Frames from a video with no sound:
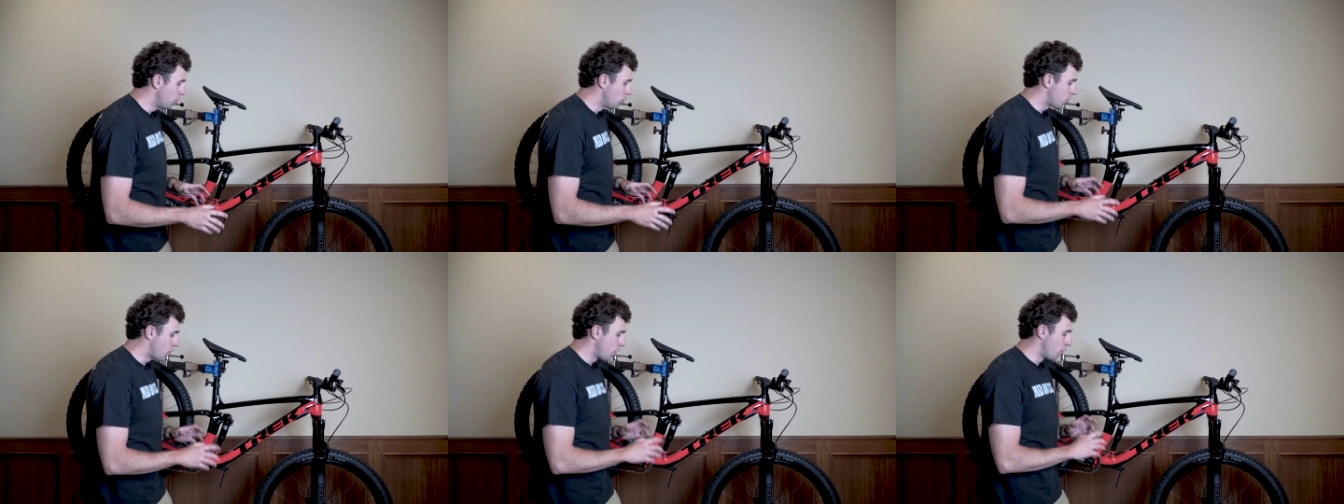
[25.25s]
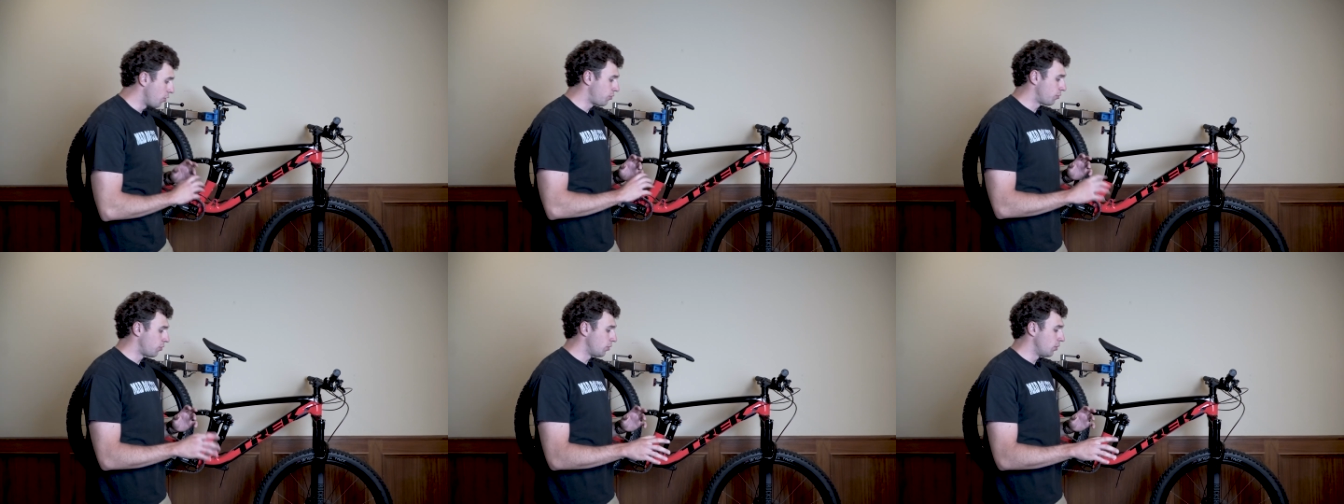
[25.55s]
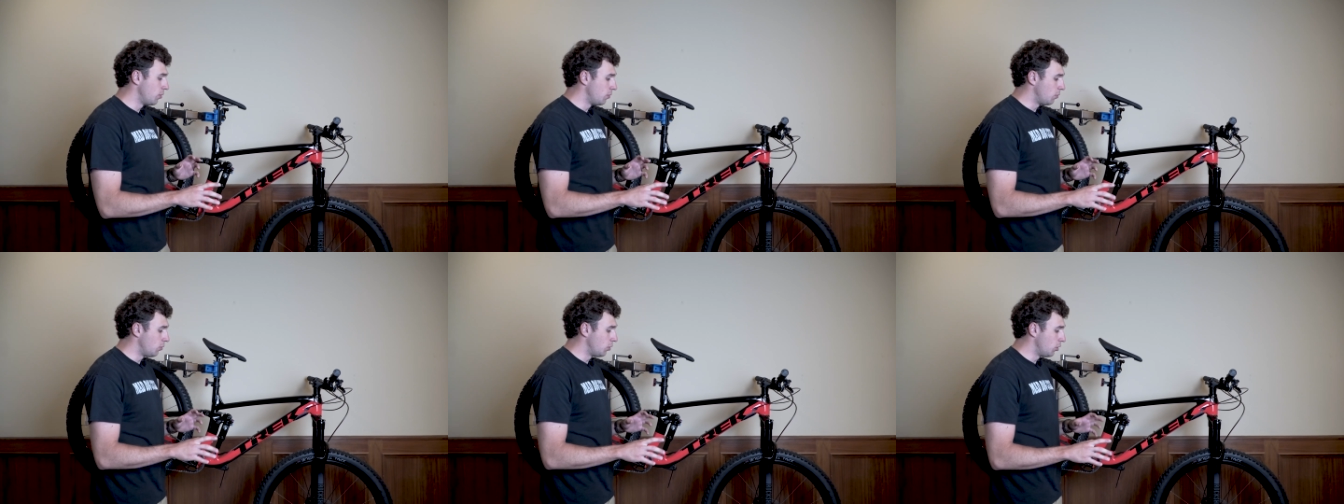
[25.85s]
we'll go
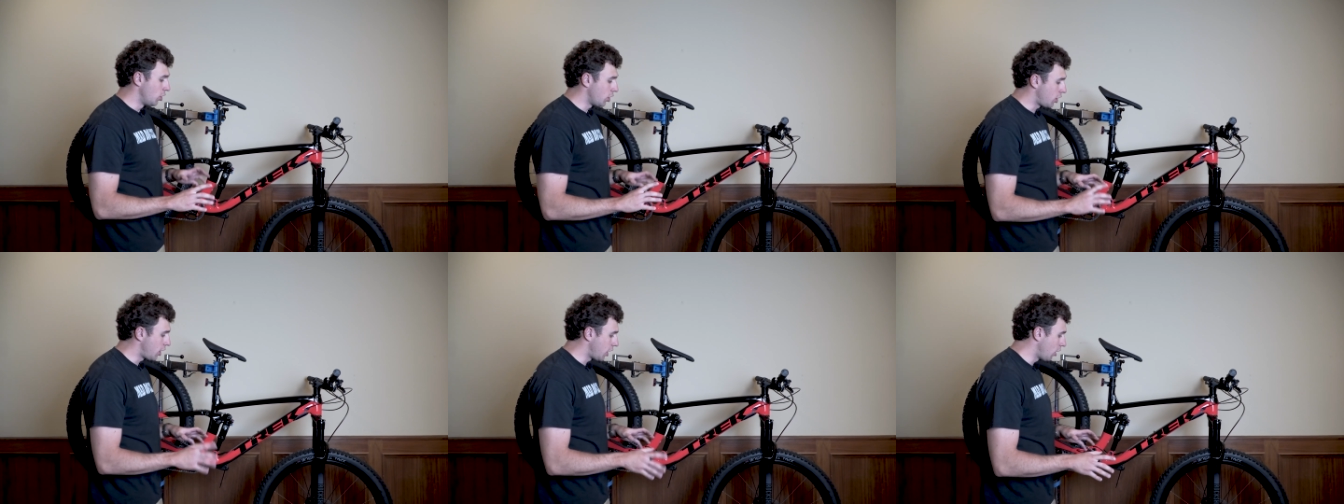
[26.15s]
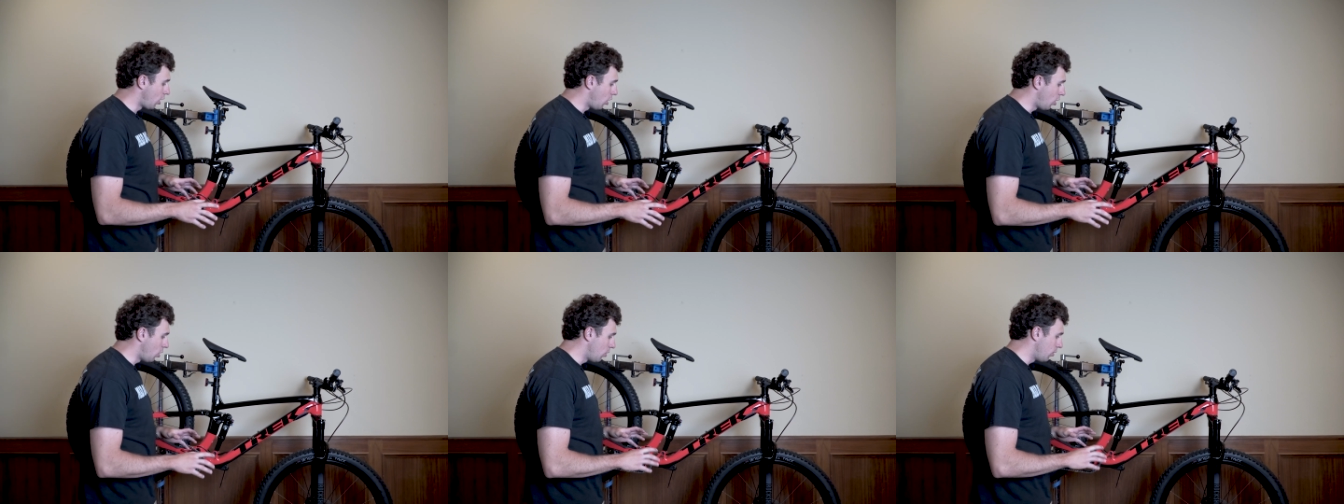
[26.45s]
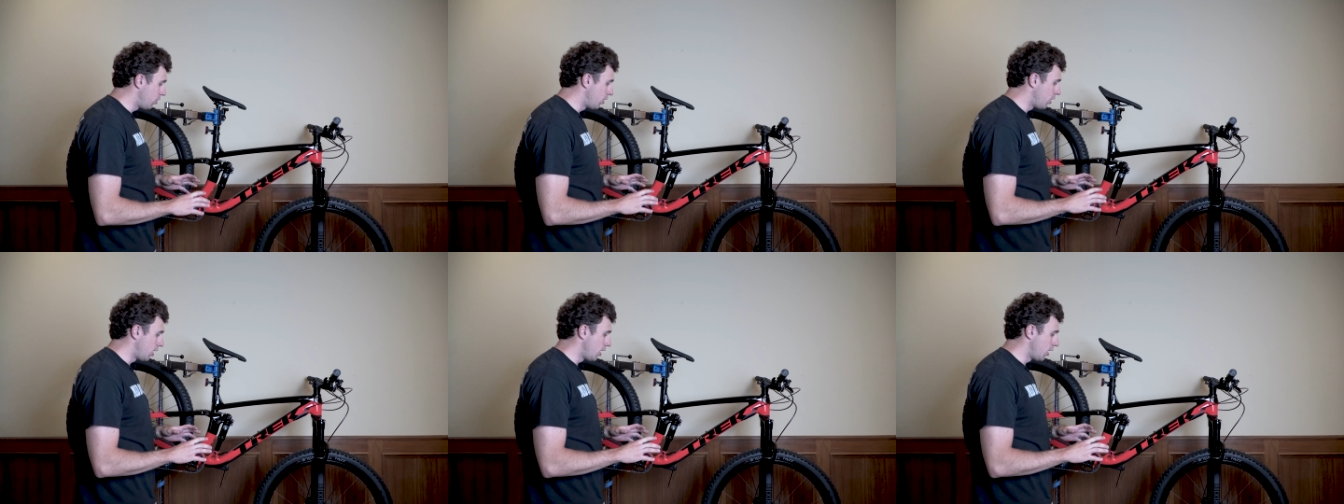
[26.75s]
through and we'll look at
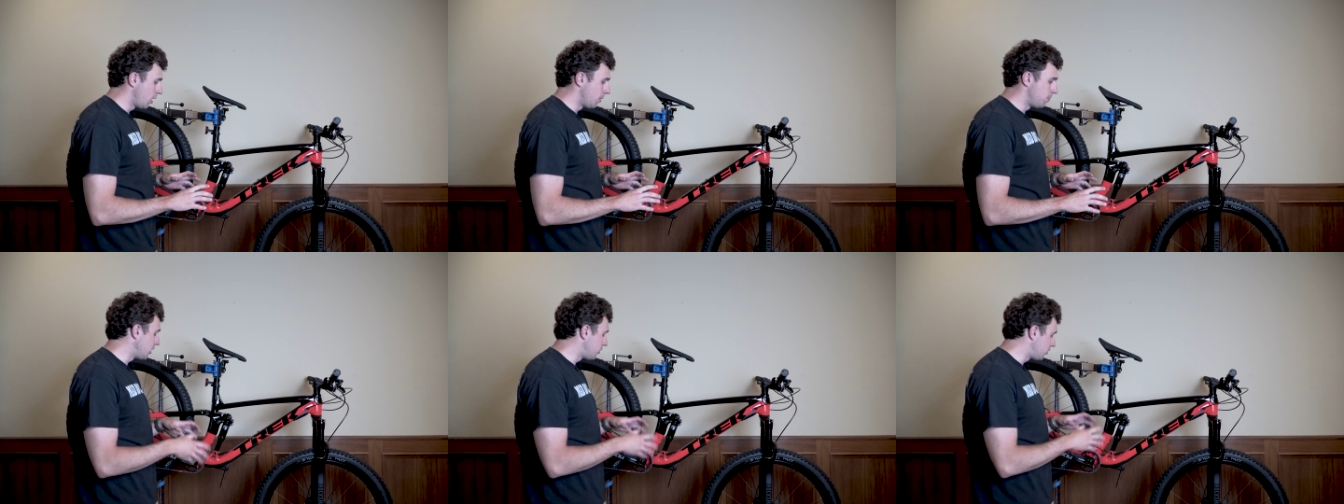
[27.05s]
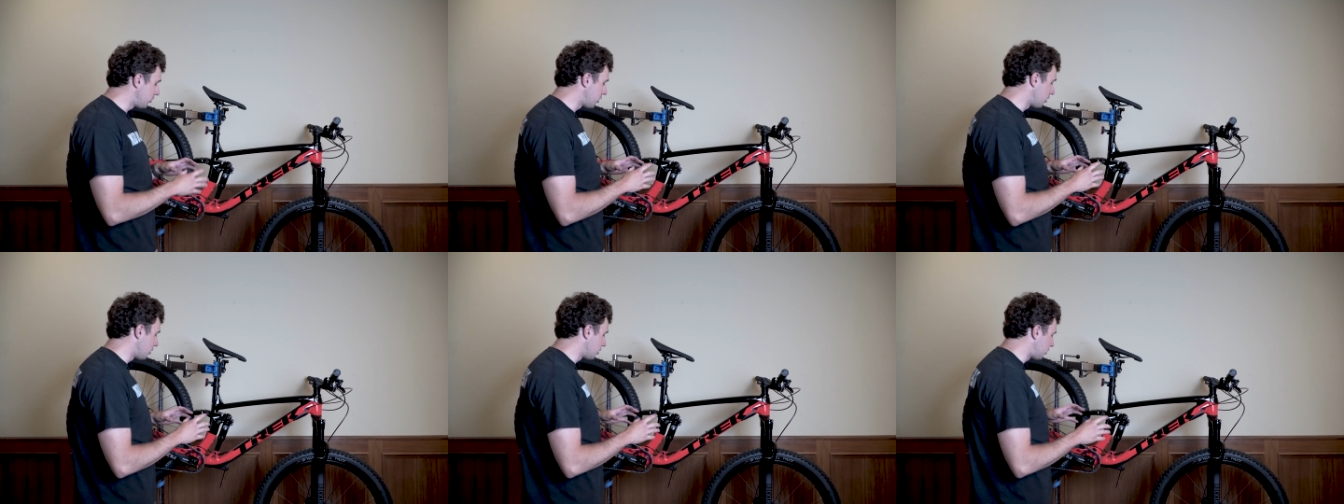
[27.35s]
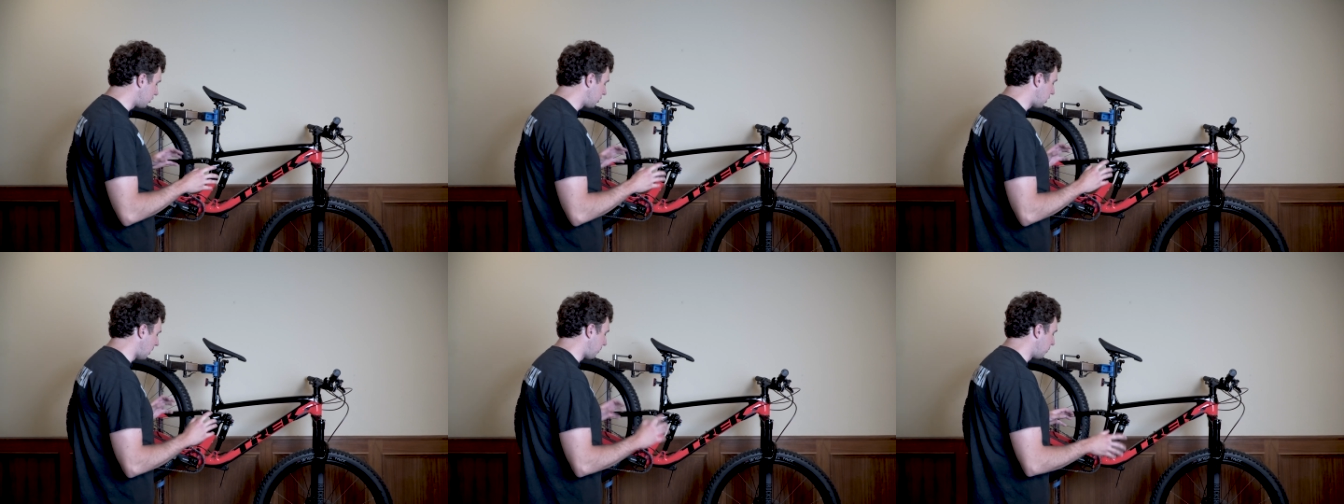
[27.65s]
all the places that are
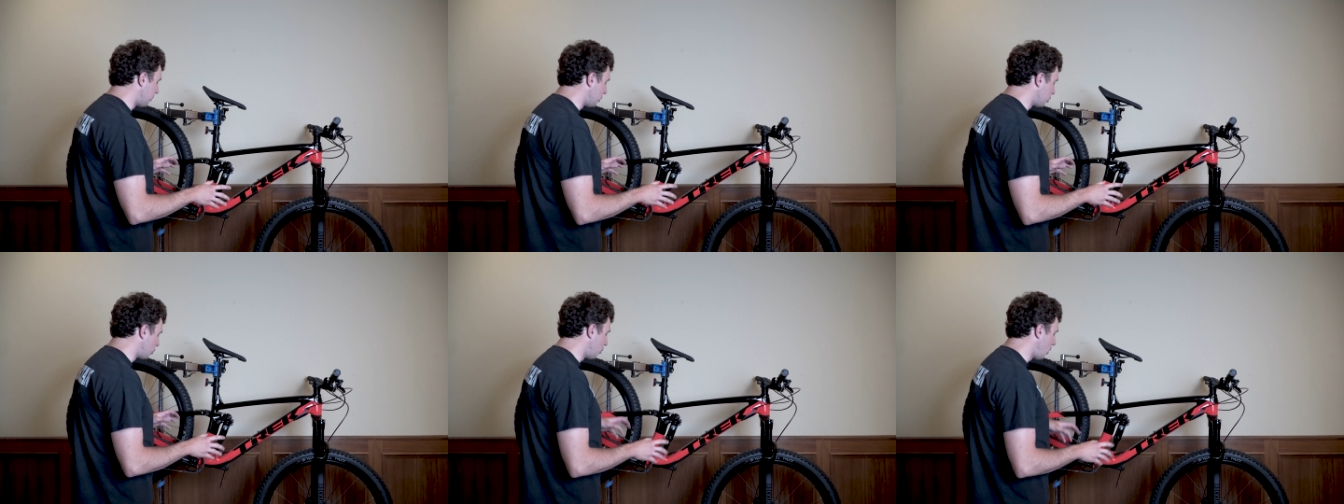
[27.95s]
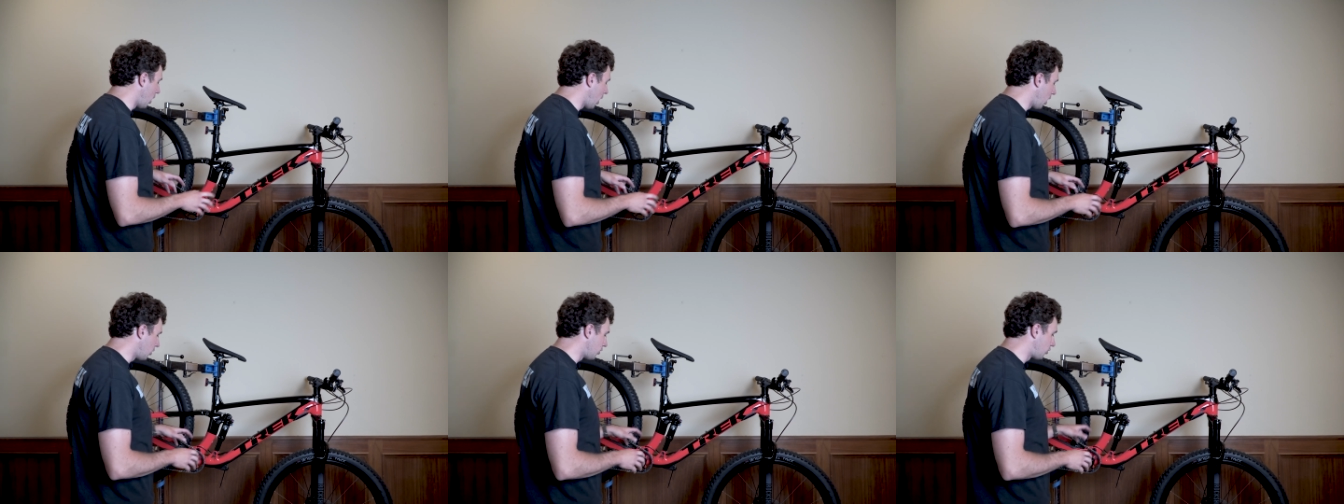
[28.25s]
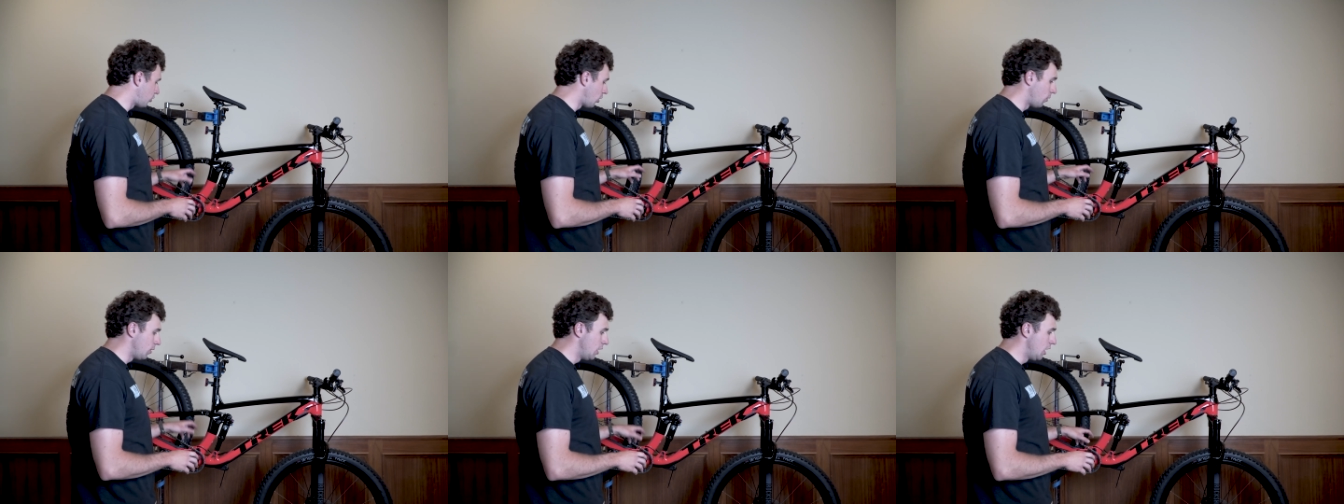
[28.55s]
susceptible to wear.
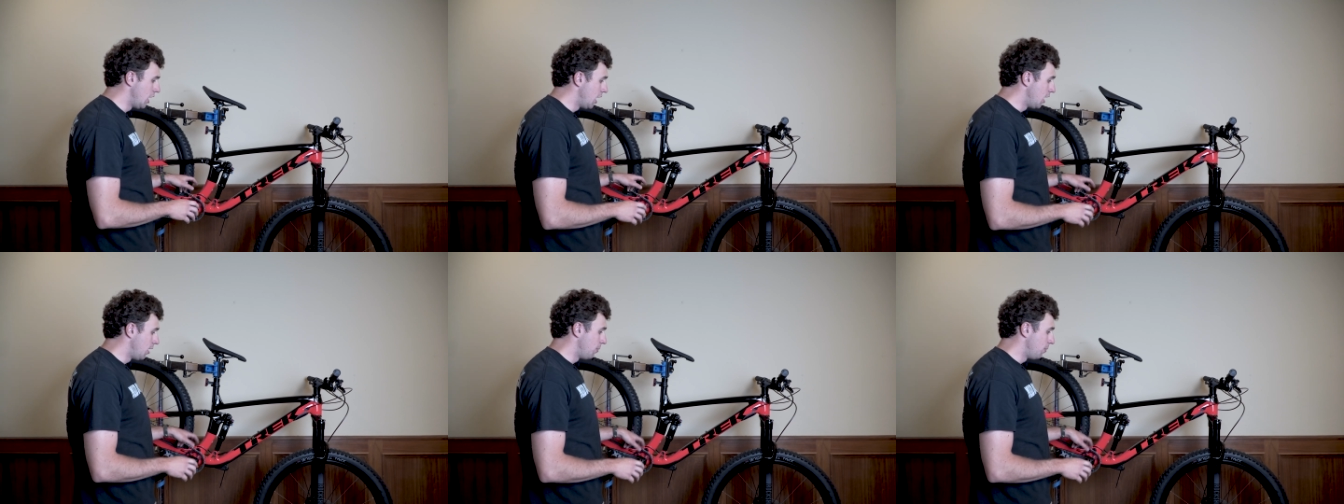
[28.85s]
So